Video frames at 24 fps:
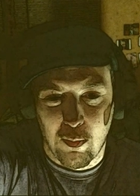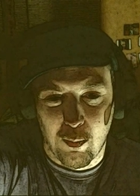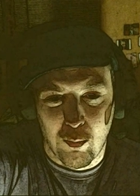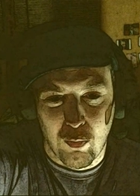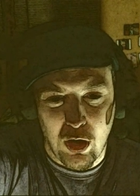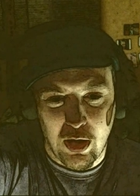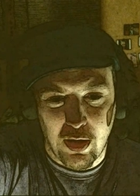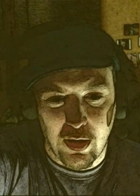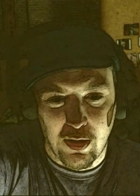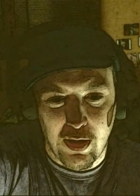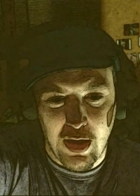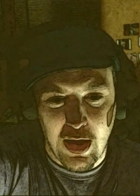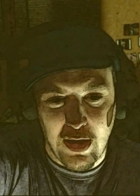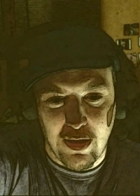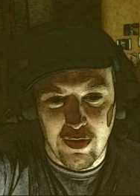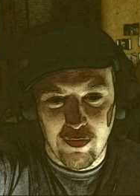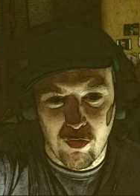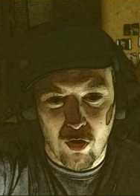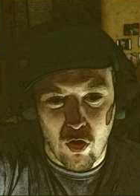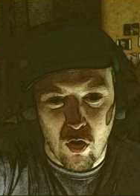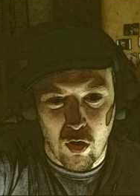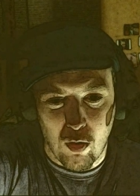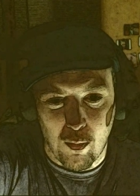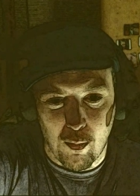breaking Danny's
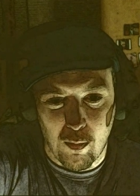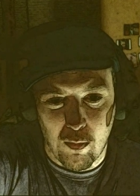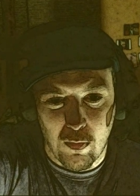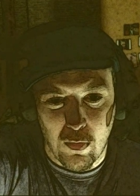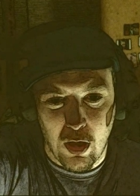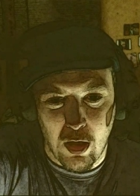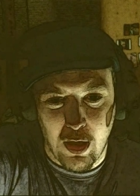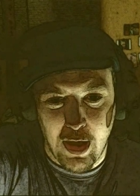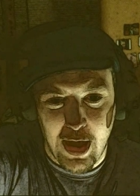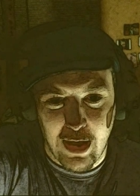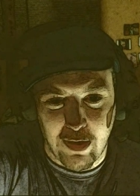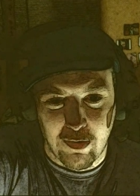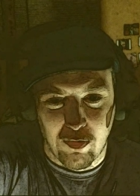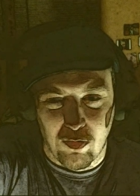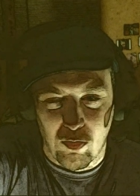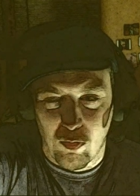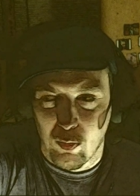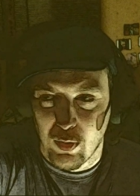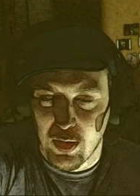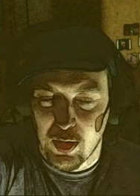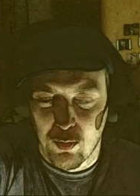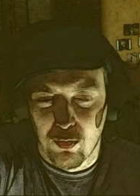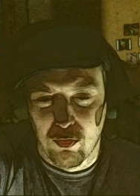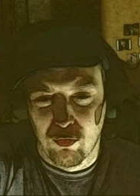arm on accident
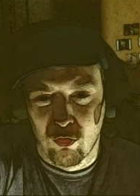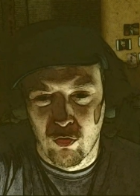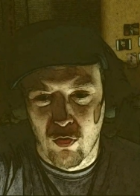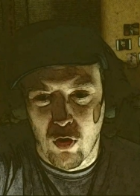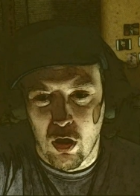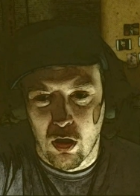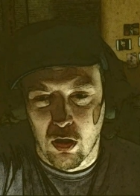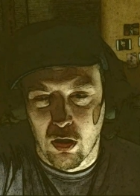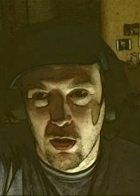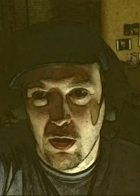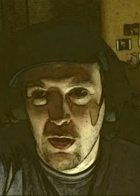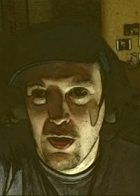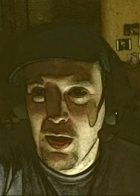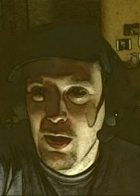when he was drunk.